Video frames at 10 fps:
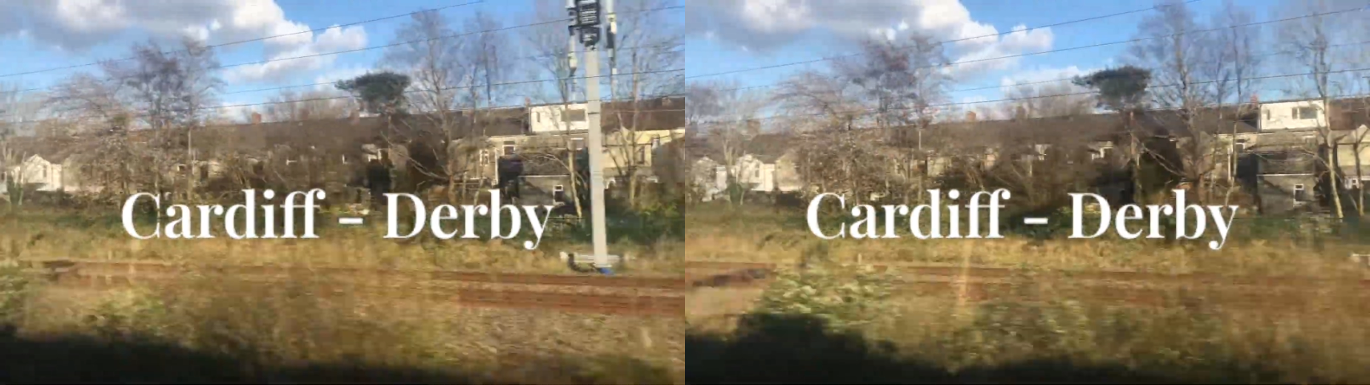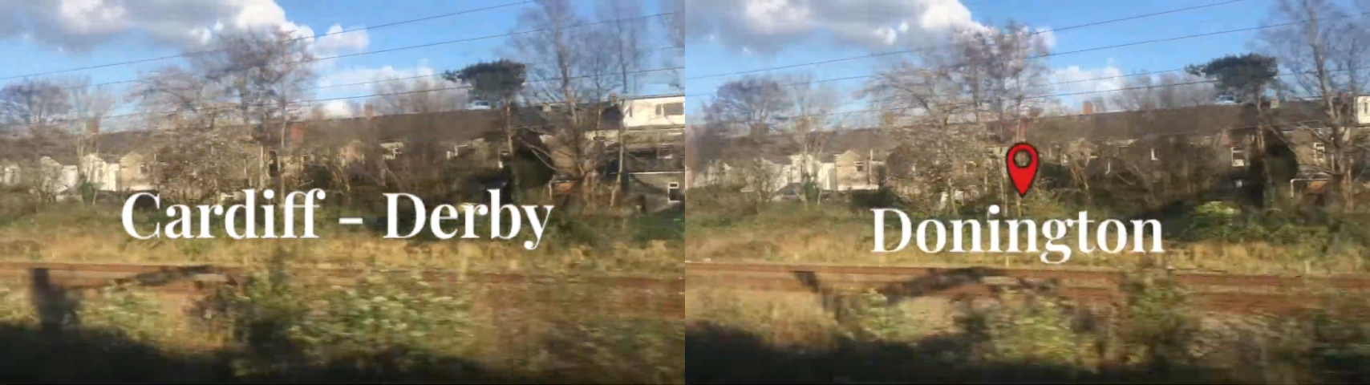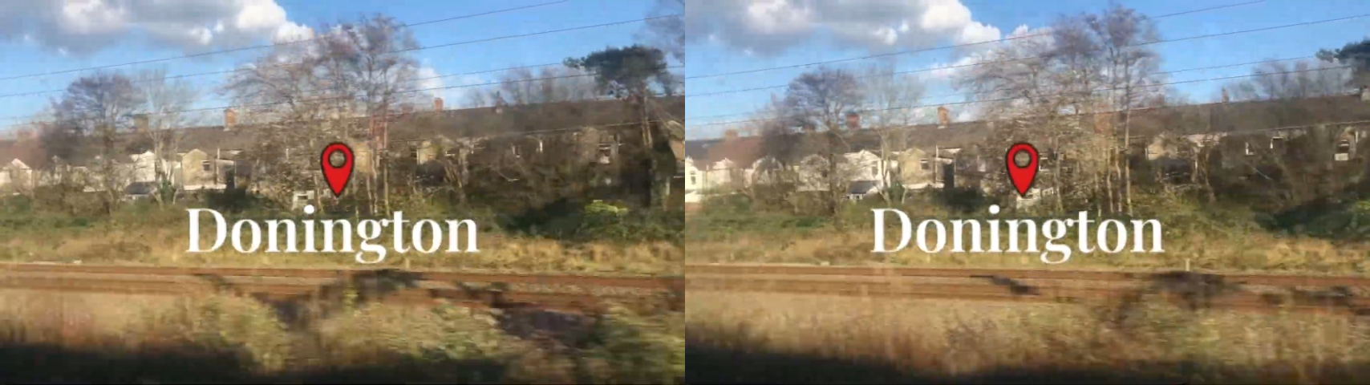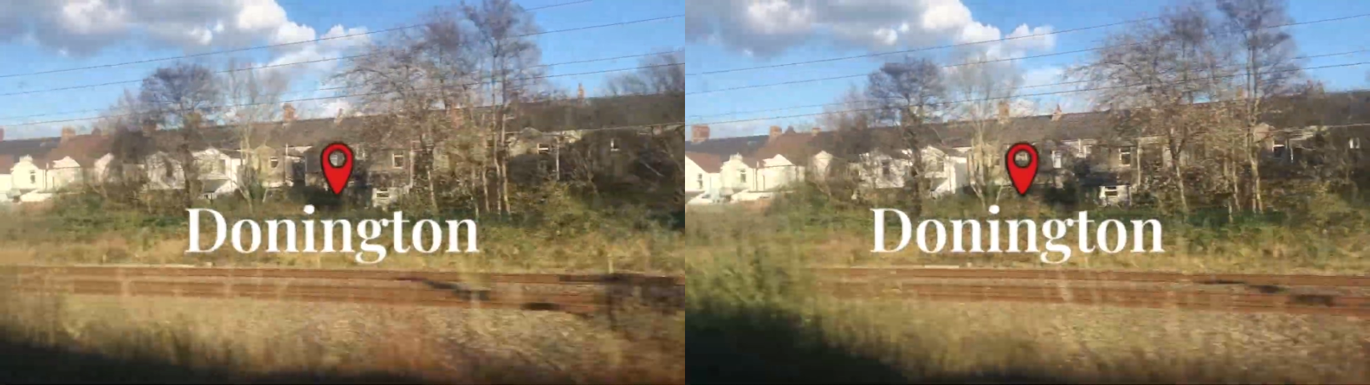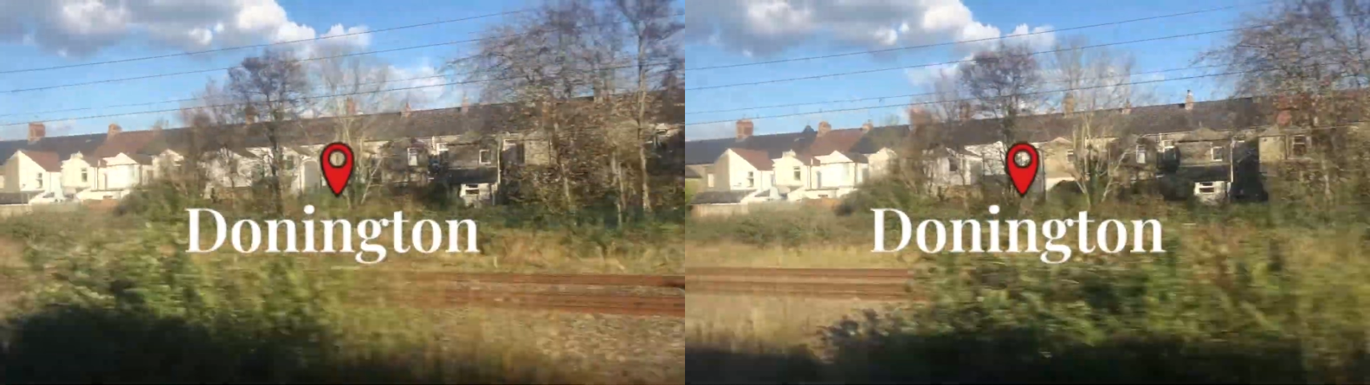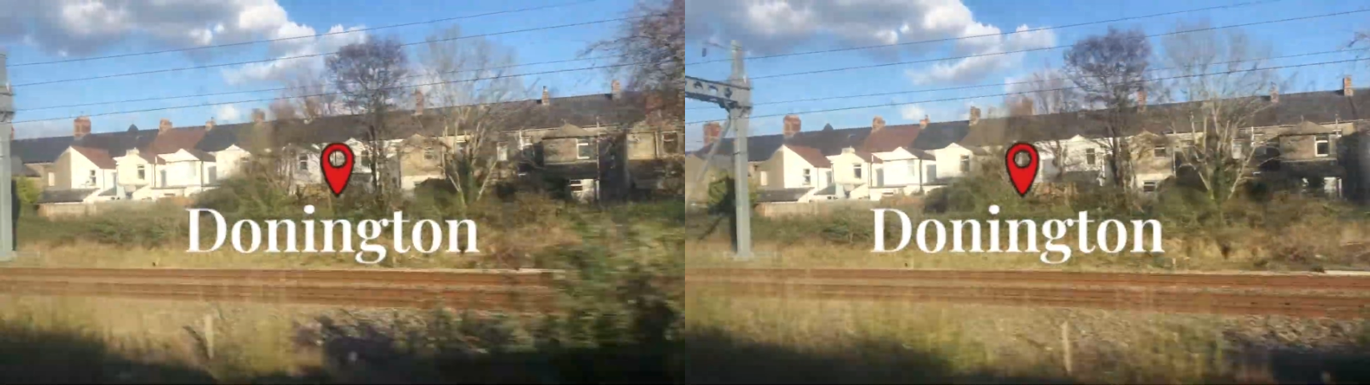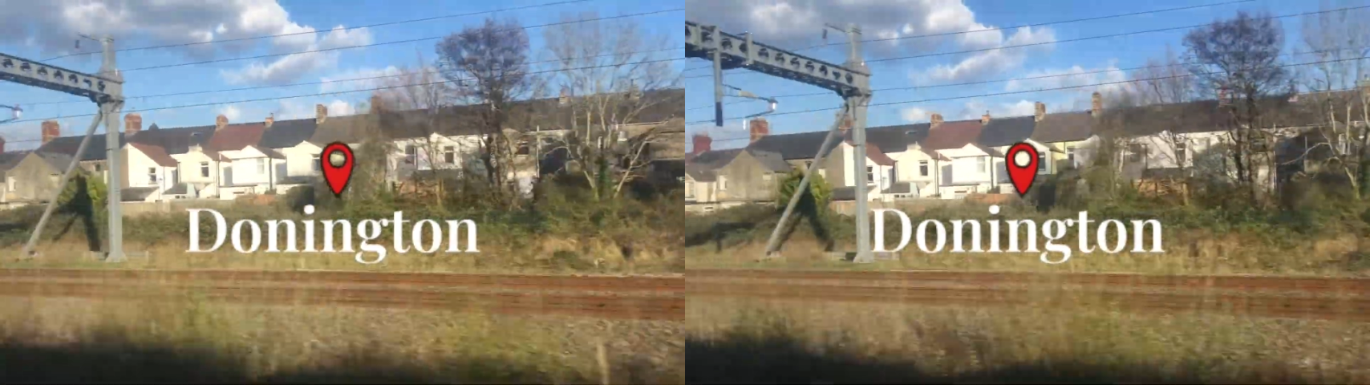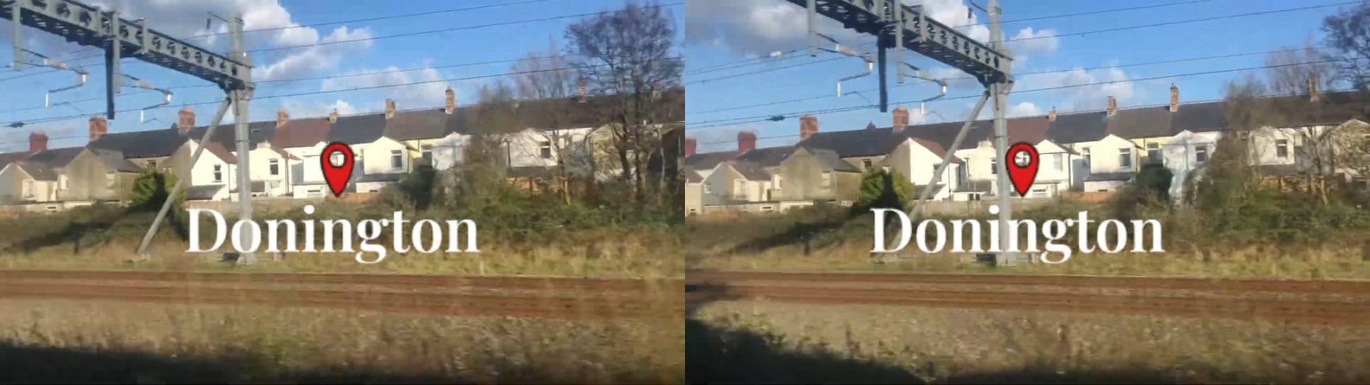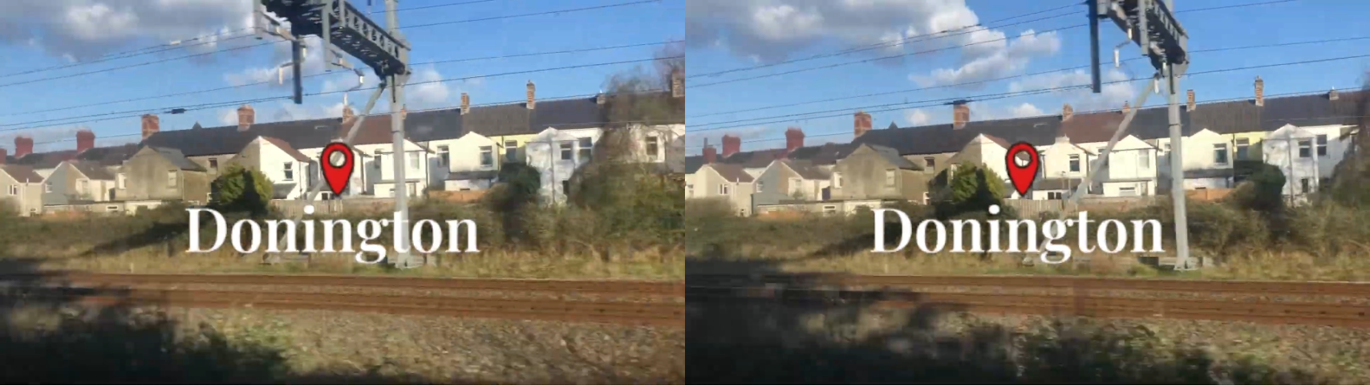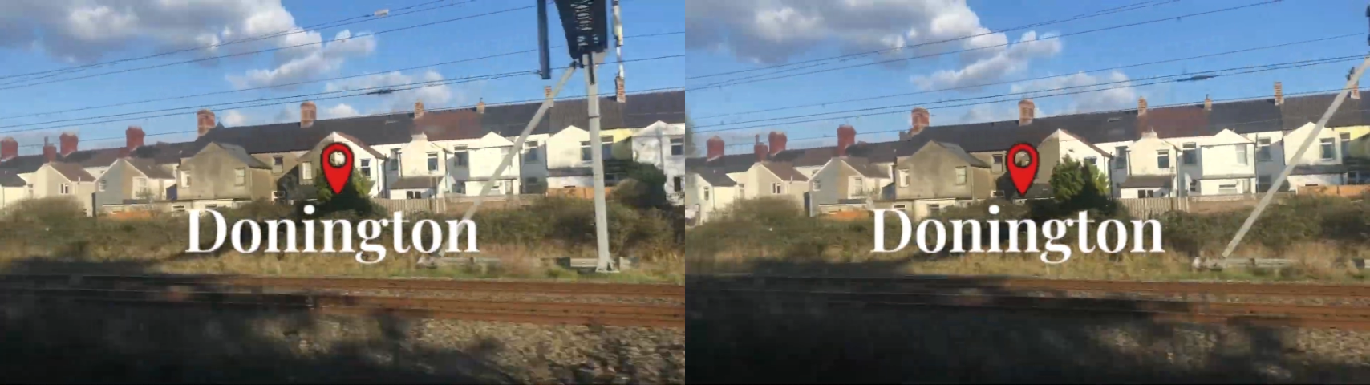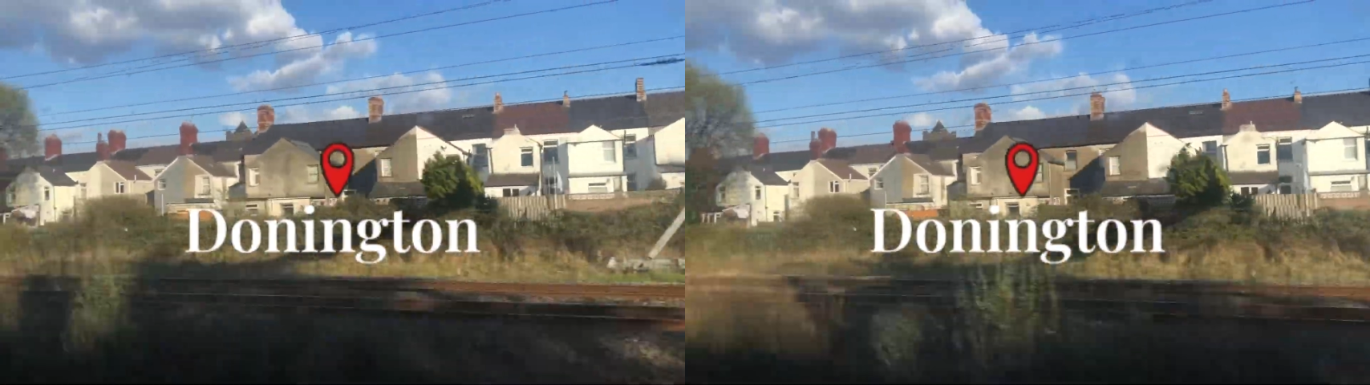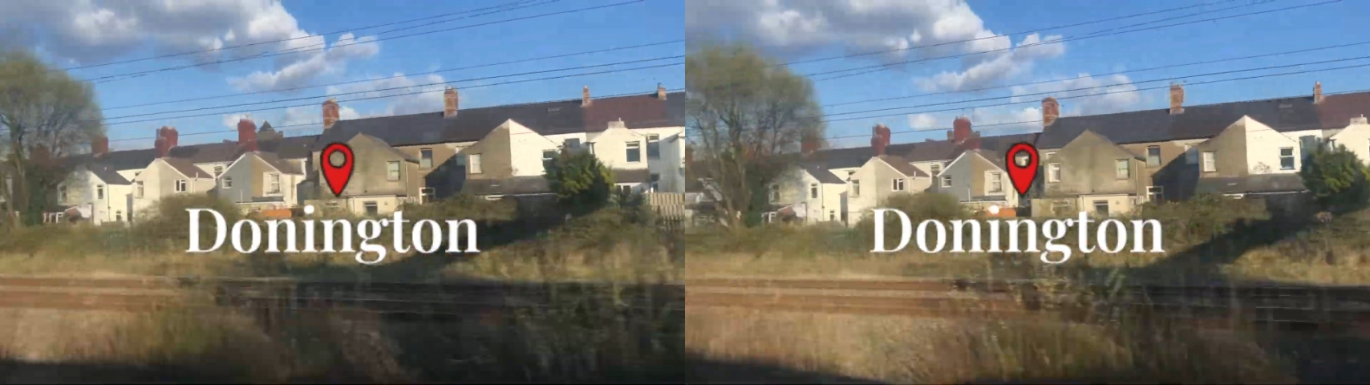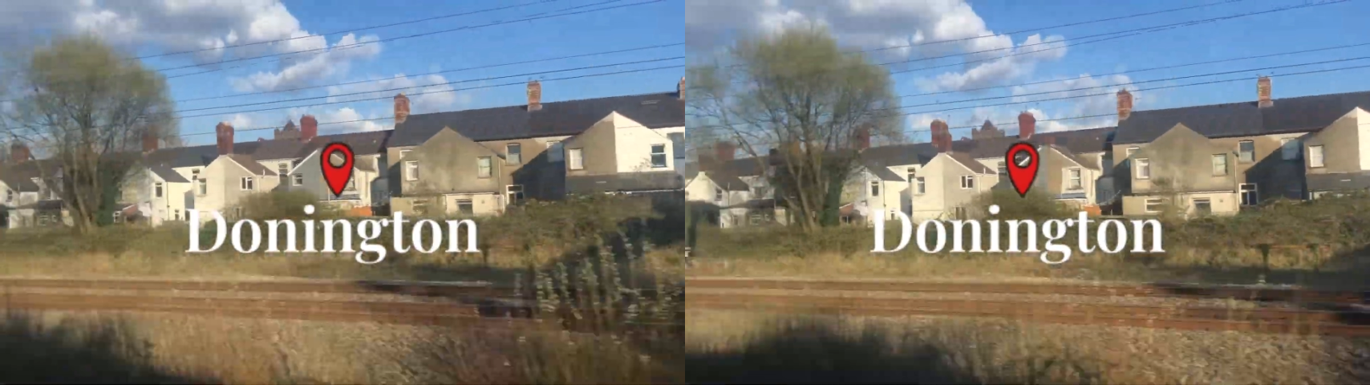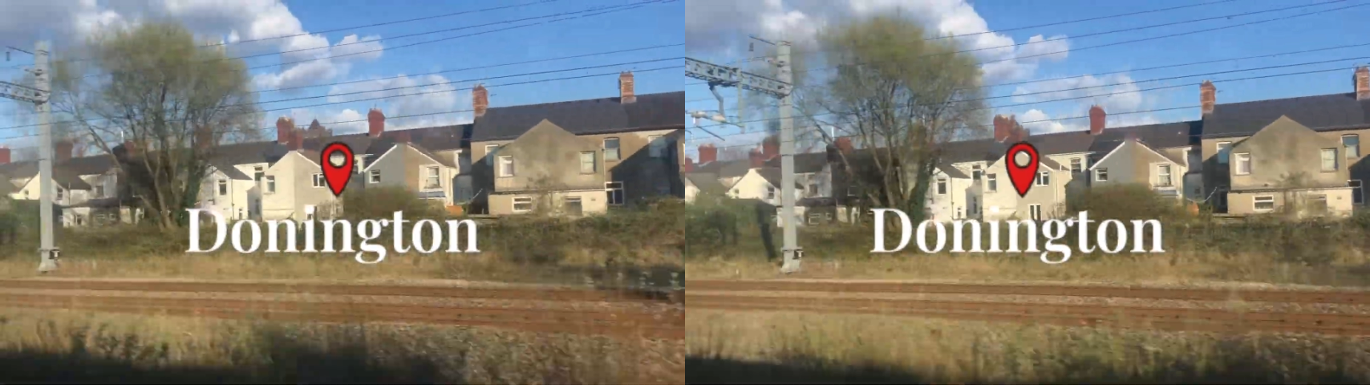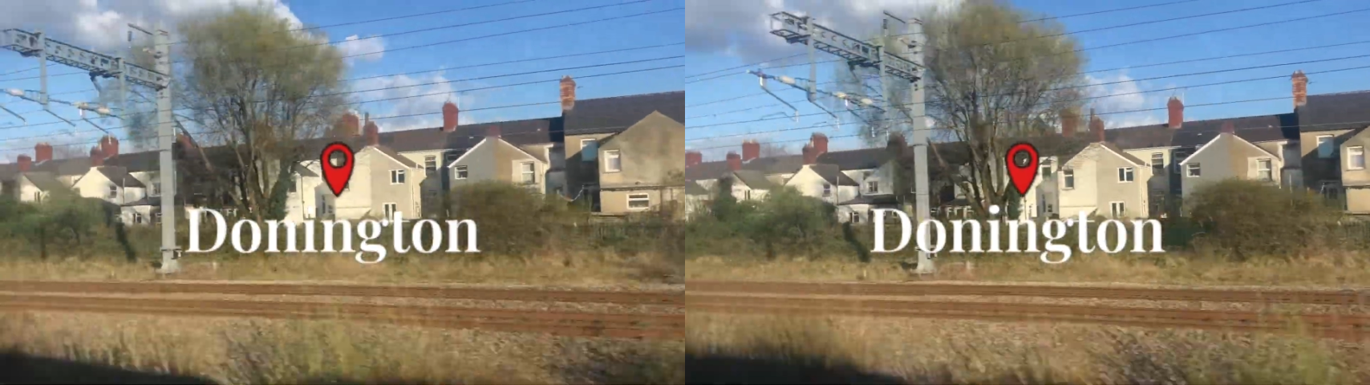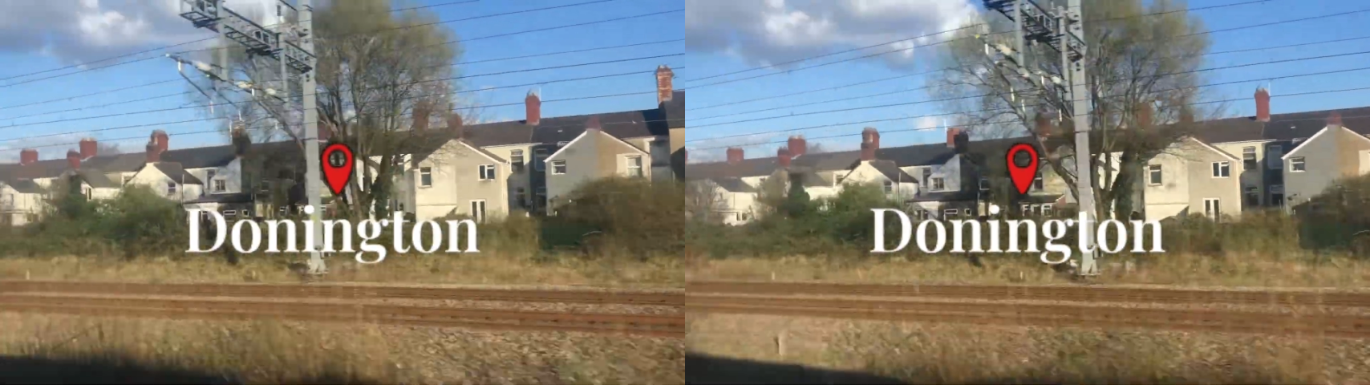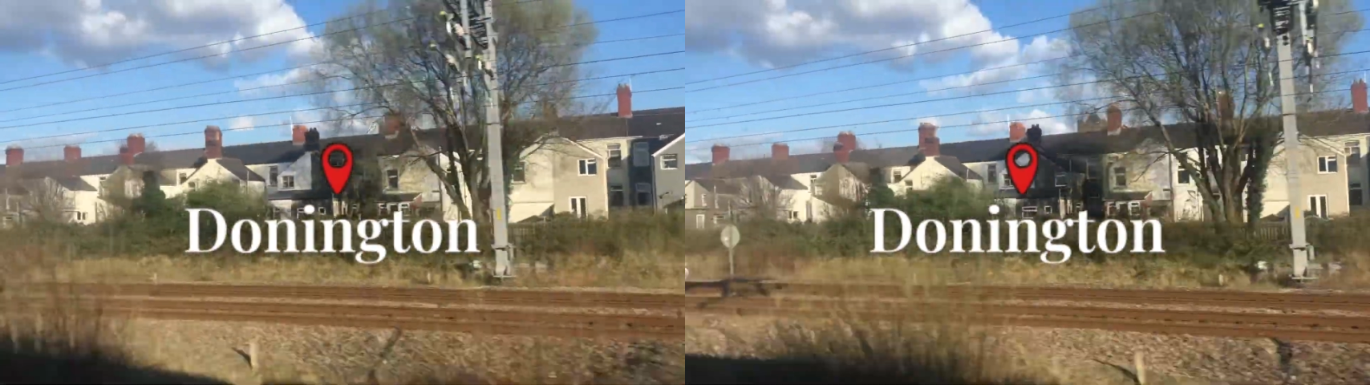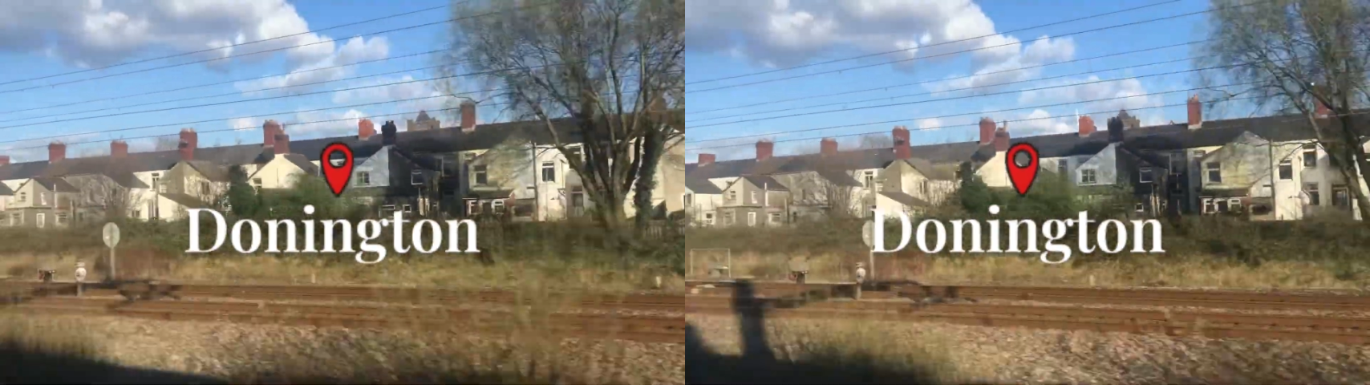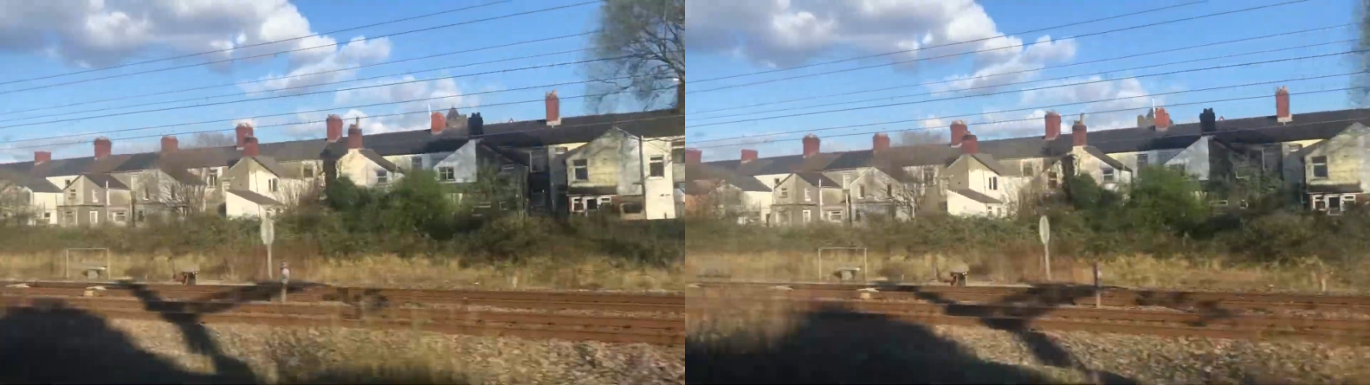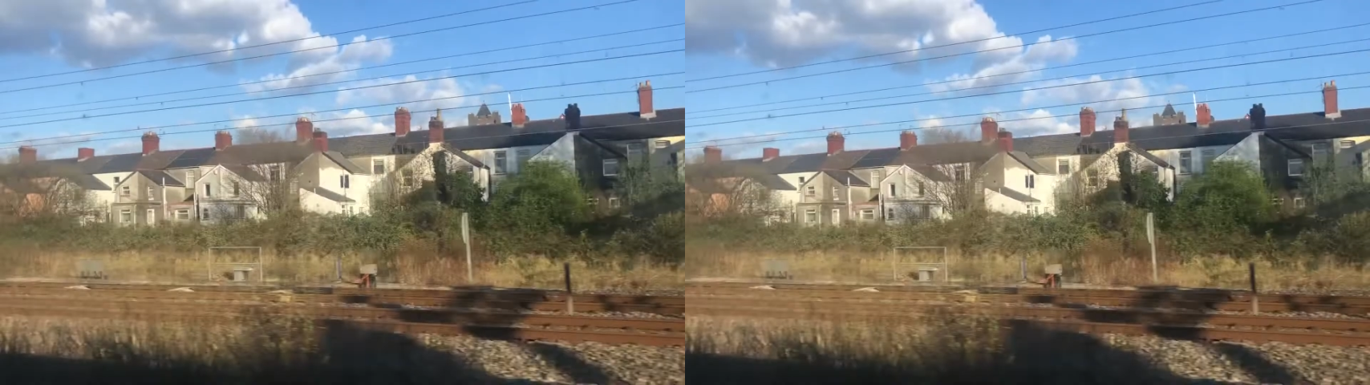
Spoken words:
(no speaker visible)